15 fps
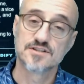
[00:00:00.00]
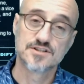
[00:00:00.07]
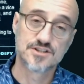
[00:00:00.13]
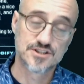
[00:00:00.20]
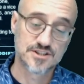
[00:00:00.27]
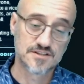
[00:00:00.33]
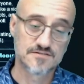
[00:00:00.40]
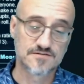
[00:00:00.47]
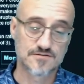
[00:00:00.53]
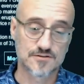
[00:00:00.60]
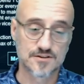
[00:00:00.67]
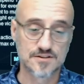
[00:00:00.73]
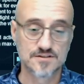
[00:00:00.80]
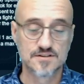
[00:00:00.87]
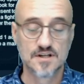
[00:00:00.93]
sheet for
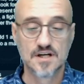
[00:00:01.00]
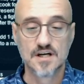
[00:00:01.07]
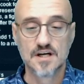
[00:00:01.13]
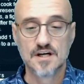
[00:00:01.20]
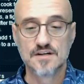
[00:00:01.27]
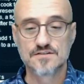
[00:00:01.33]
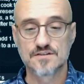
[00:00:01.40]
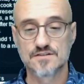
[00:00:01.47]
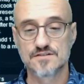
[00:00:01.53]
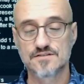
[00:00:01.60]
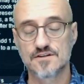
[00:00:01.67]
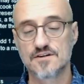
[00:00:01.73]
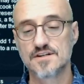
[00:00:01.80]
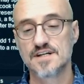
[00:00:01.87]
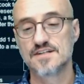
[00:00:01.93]
you. So the
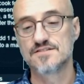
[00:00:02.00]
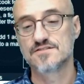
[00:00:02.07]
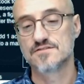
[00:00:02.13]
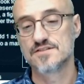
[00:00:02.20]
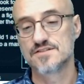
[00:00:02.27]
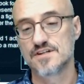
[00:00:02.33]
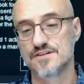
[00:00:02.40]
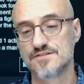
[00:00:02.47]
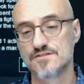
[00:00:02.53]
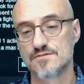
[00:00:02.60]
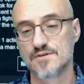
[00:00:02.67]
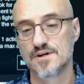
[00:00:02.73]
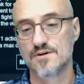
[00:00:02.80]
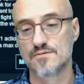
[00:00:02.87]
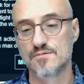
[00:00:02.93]
Star Dancer, it tells you
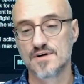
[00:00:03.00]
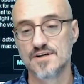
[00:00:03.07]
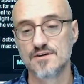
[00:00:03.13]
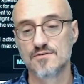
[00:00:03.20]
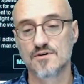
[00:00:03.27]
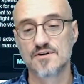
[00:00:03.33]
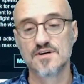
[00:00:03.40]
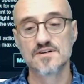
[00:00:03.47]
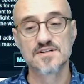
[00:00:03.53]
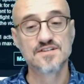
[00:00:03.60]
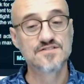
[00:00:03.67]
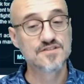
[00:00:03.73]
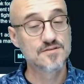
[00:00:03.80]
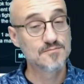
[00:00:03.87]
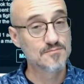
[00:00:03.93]
right away, you are
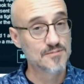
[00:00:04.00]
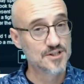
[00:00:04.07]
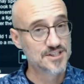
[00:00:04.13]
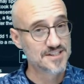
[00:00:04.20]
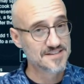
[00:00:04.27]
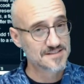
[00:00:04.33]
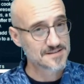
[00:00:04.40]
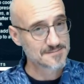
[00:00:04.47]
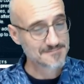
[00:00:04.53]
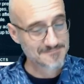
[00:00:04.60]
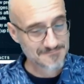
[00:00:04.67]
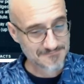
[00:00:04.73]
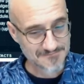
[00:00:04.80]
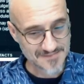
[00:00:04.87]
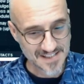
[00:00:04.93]
illicit merchants,
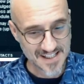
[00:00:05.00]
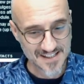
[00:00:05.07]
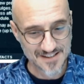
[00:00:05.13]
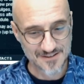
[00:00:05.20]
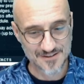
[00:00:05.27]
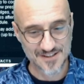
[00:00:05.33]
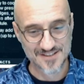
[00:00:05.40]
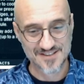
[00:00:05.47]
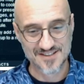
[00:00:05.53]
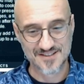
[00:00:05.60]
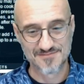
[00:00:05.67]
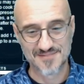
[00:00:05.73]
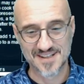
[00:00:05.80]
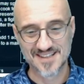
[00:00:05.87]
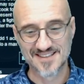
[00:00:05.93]
you are
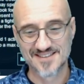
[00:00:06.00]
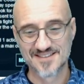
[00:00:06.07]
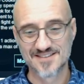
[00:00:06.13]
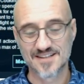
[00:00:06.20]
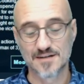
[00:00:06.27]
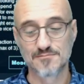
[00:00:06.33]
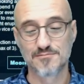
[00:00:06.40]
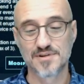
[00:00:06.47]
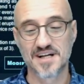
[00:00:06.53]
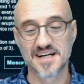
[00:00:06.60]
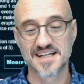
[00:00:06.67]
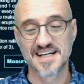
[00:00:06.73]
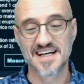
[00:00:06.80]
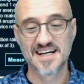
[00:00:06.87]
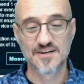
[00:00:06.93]
smugglers and
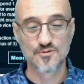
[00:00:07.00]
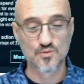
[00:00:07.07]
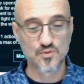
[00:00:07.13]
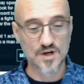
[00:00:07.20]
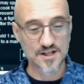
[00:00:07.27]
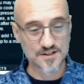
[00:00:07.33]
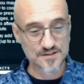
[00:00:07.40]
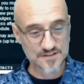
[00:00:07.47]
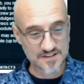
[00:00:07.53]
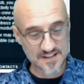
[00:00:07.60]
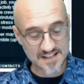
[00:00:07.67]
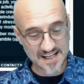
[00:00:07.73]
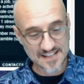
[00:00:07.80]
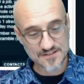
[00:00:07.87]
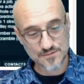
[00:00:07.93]
blockade runners.
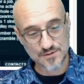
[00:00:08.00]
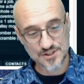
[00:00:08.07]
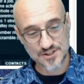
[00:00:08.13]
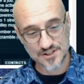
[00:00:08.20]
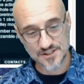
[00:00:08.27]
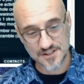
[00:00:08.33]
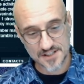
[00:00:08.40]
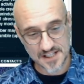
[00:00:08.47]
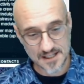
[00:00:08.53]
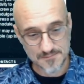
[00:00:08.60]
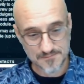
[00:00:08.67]
That's what you're good at.